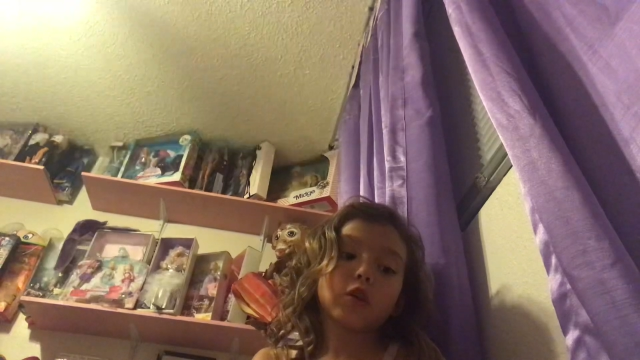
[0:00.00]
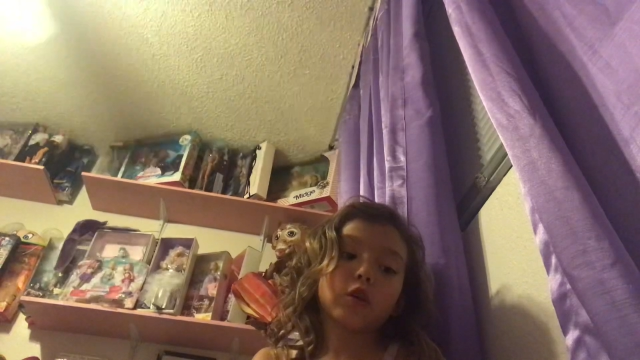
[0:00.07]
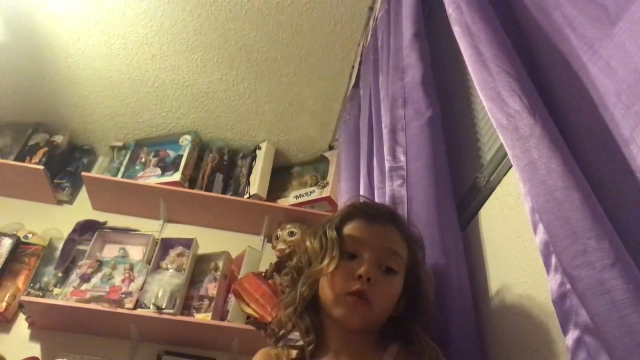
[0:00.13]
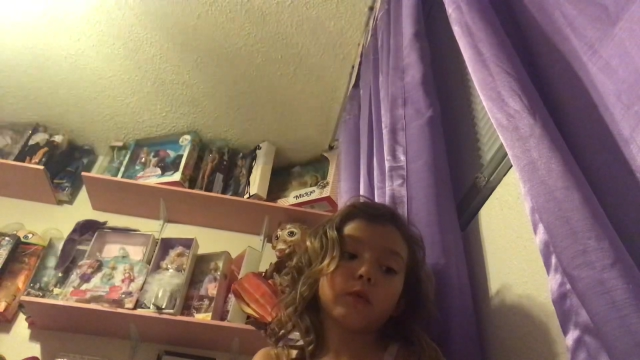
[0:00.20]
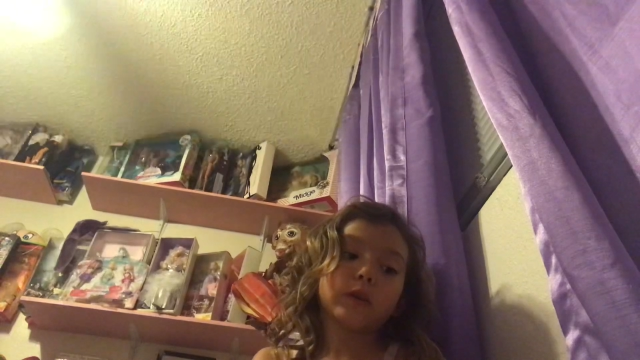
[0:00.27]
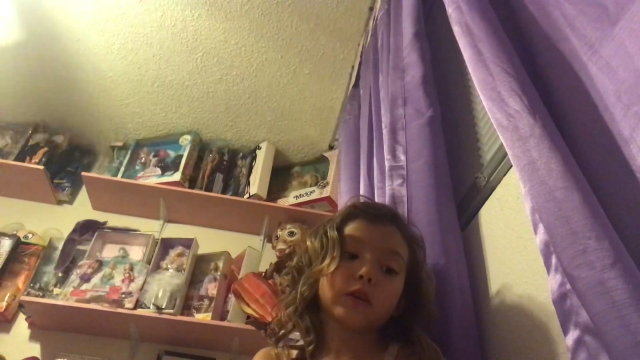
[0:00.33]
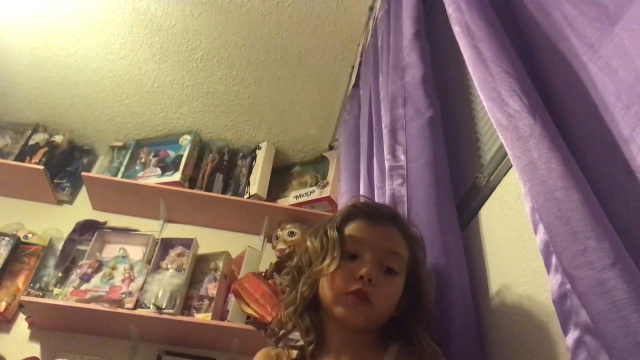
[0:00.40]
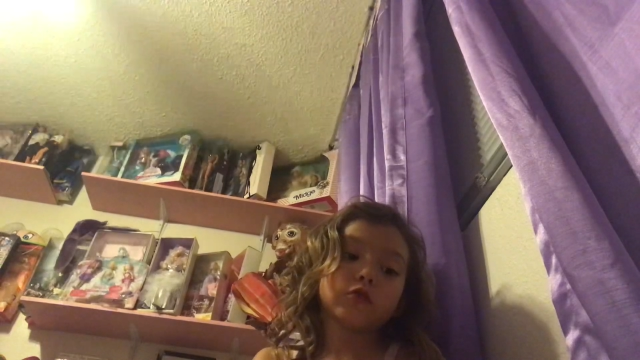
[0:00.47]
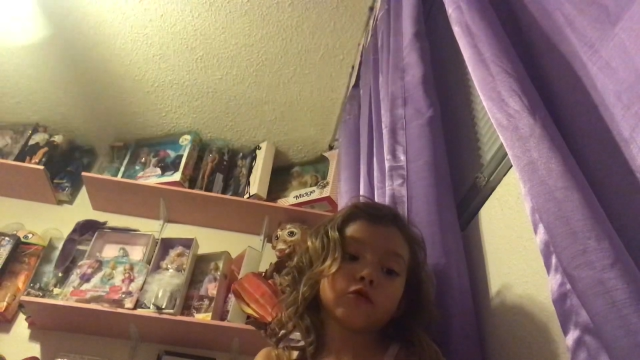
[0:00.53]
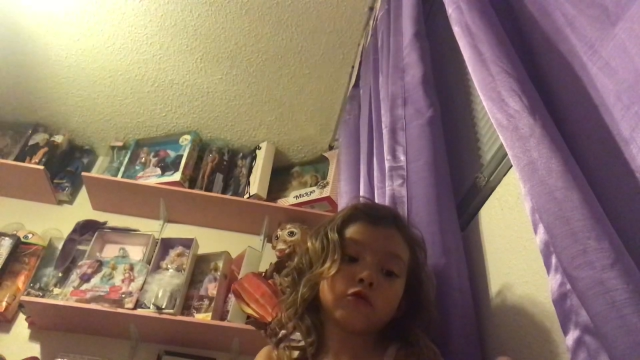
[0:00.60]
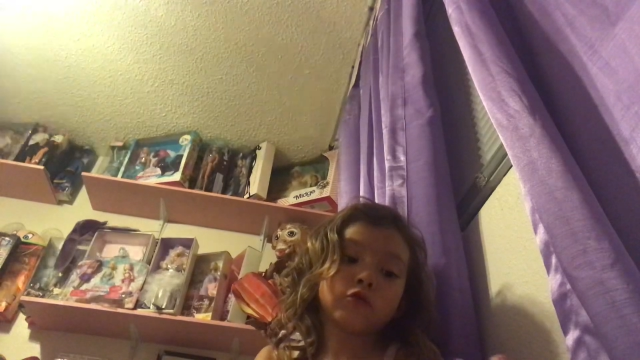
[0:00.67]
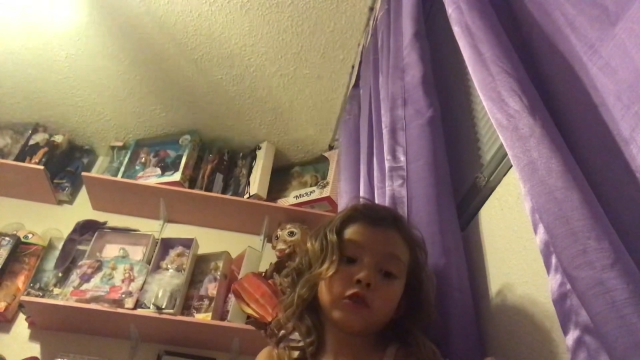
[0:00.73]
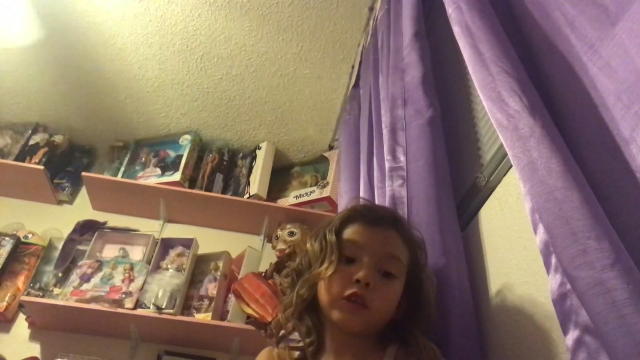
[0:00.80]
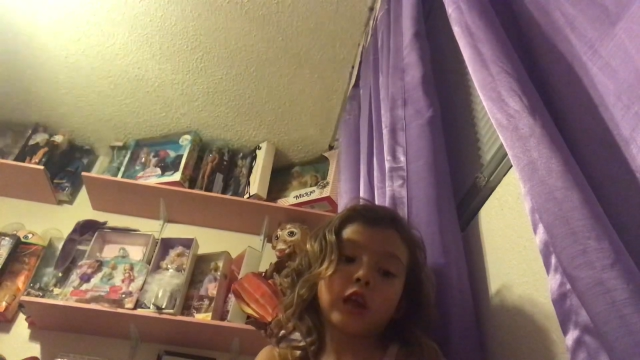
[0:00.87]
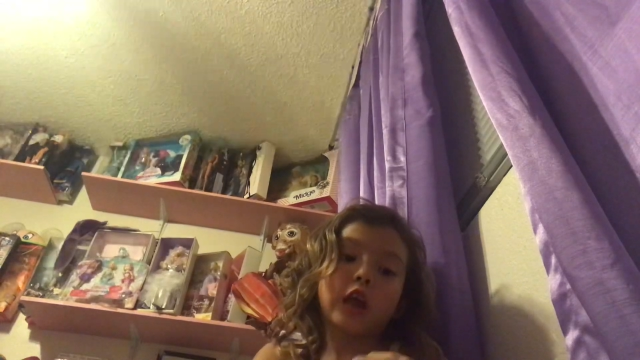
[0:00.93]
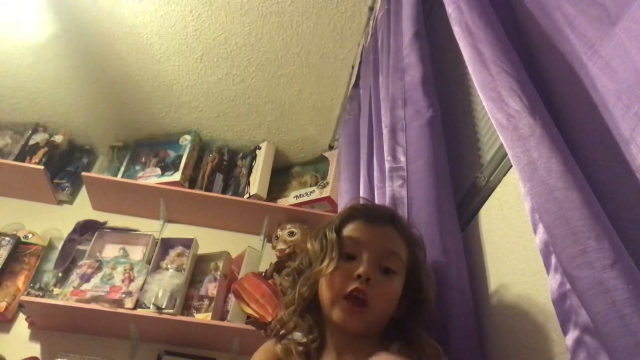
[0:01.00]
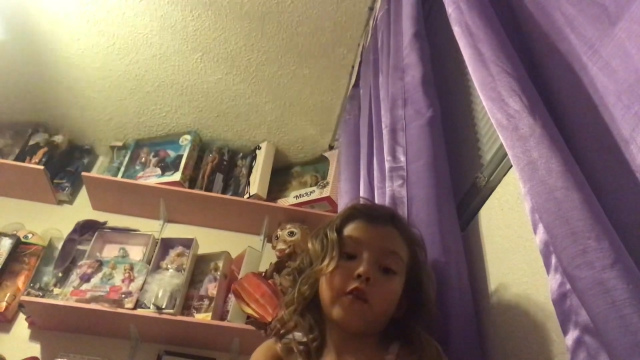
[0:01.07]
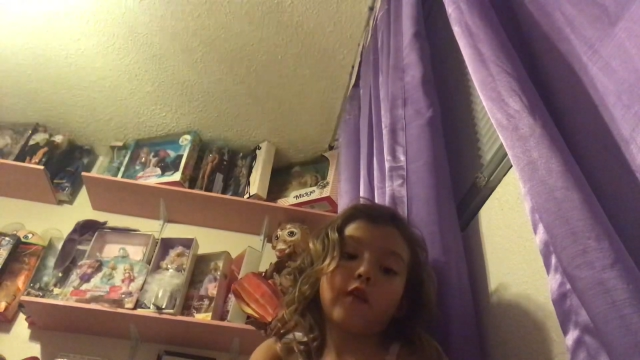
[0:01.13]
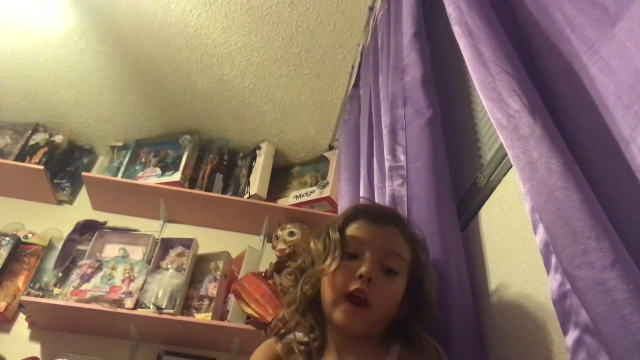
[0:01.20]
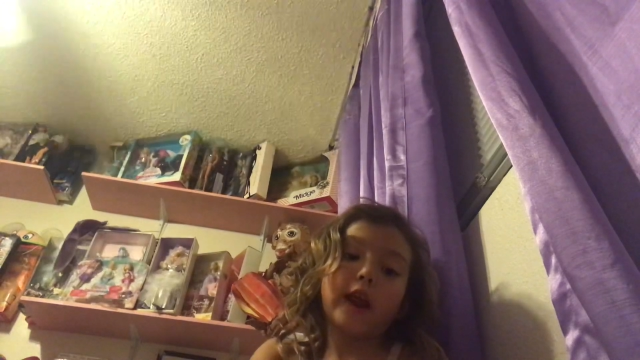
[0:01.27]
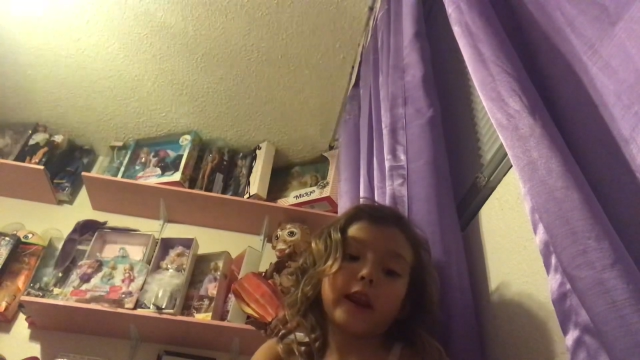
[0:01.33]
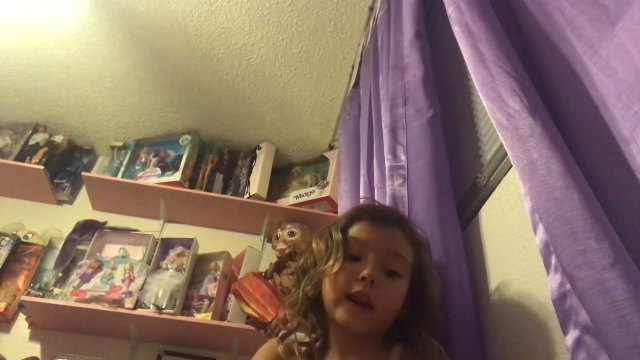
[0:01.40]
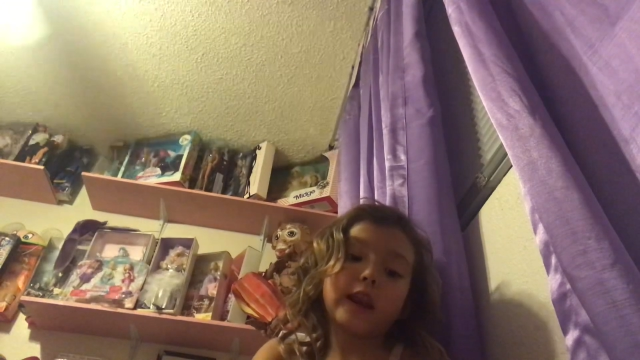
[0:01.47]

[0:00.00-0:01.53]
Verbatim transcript: going to say right